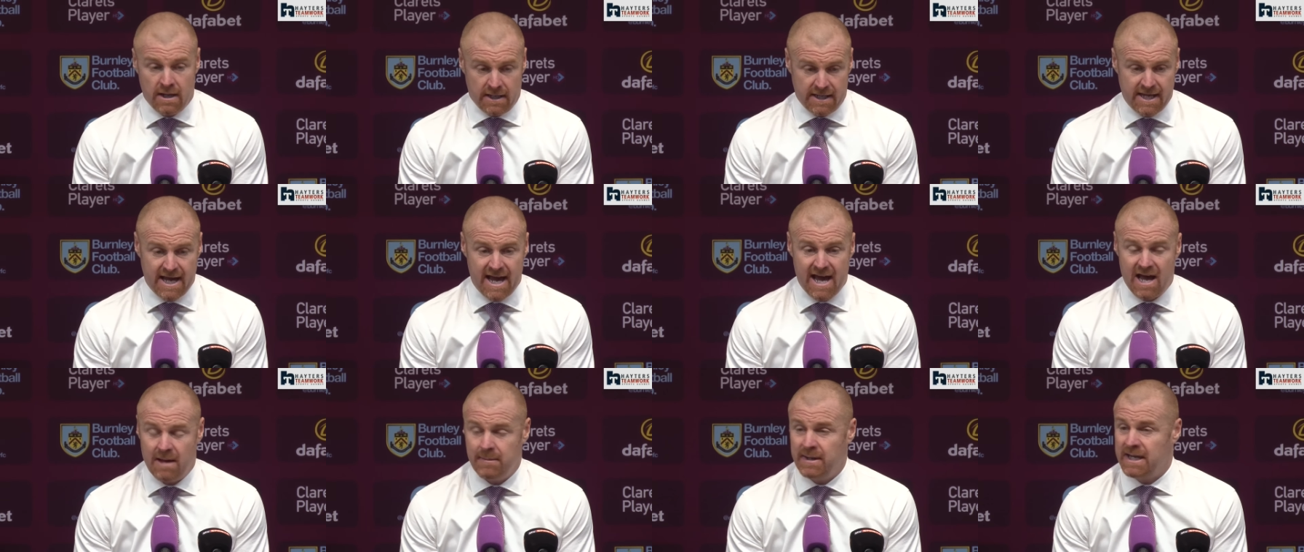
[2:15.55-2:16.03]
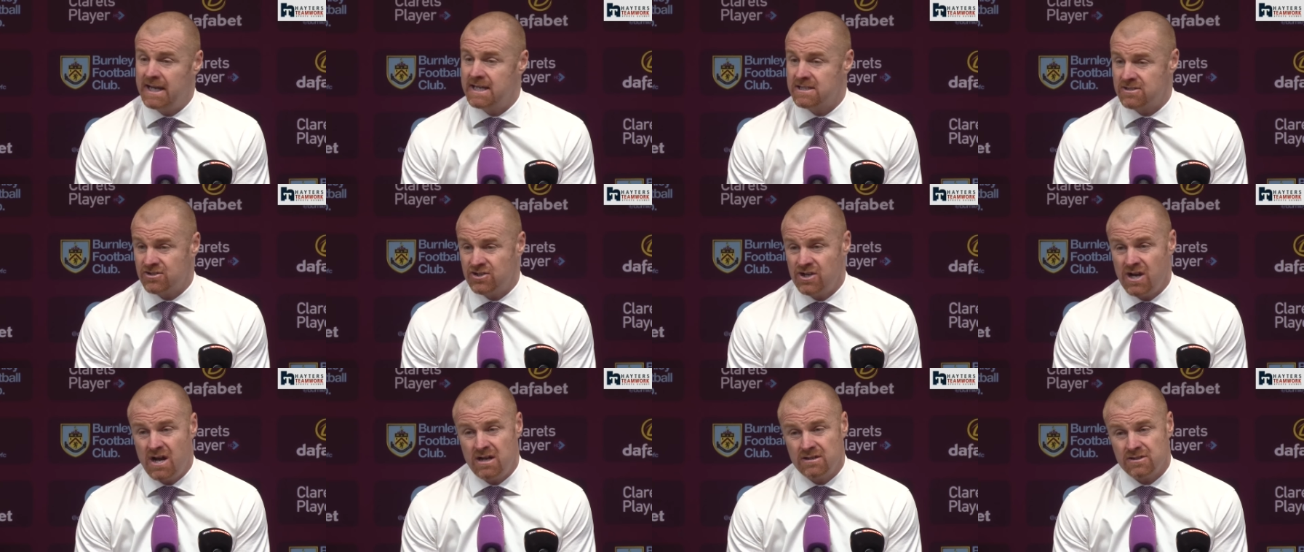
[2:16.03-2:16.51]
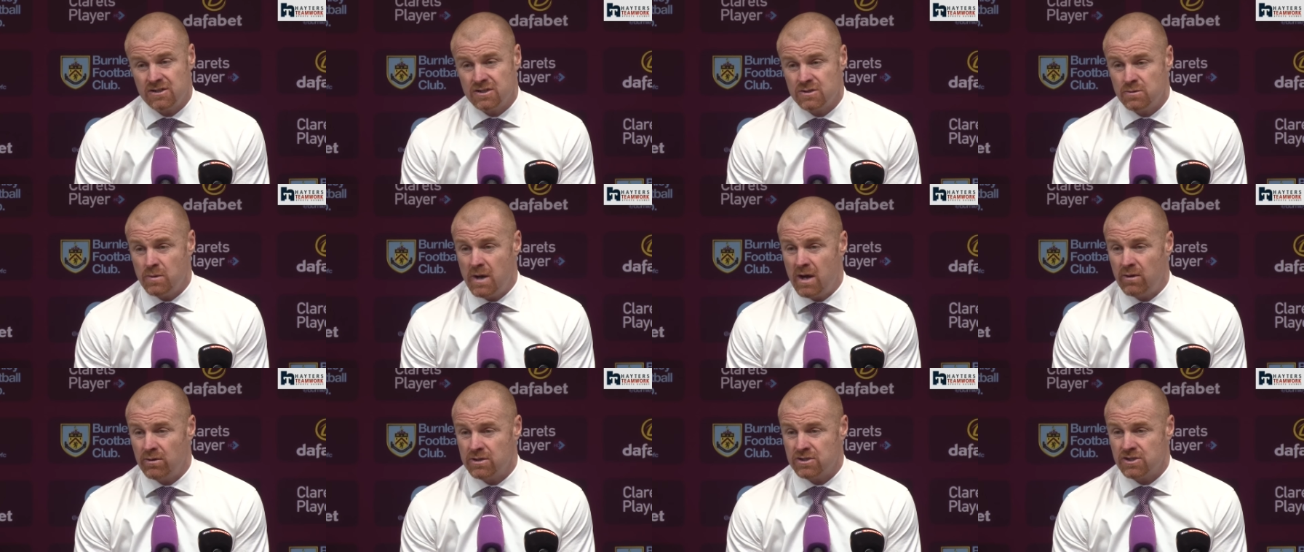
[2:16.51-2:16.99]
Yeah, I mean, his chance as
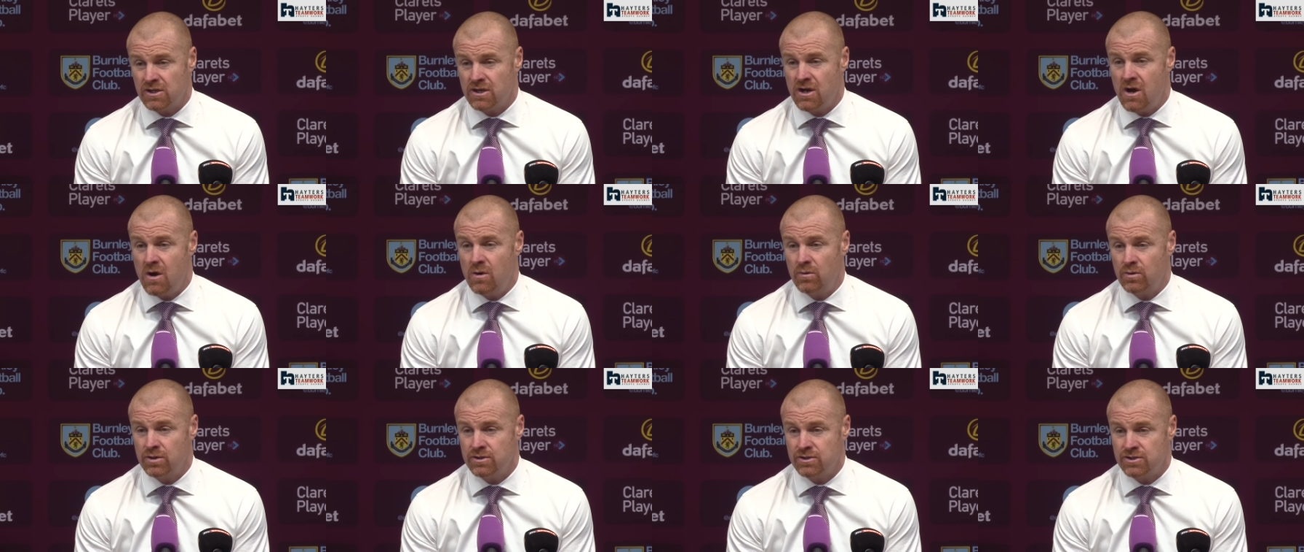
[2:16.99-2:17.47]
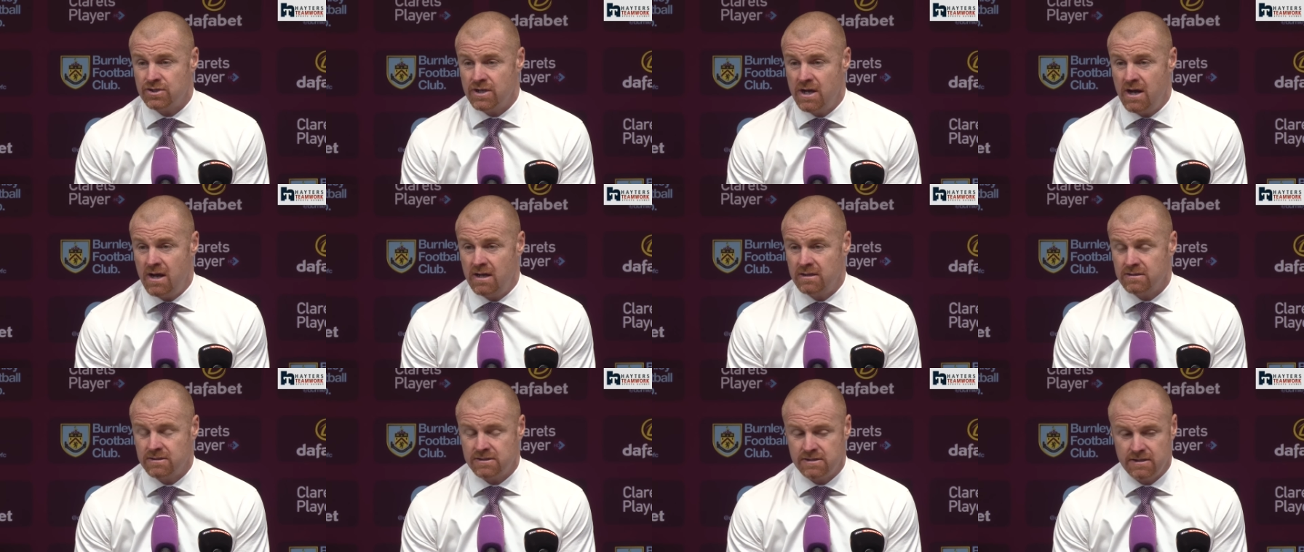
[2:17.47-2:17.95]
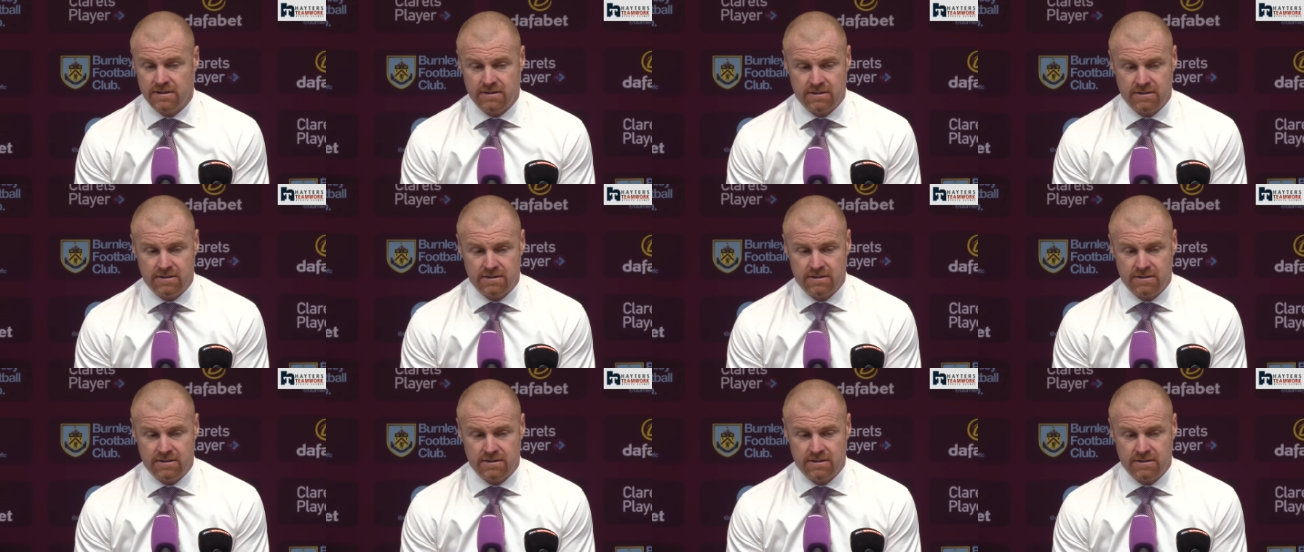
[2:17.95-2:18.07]
well, that's a golden chance.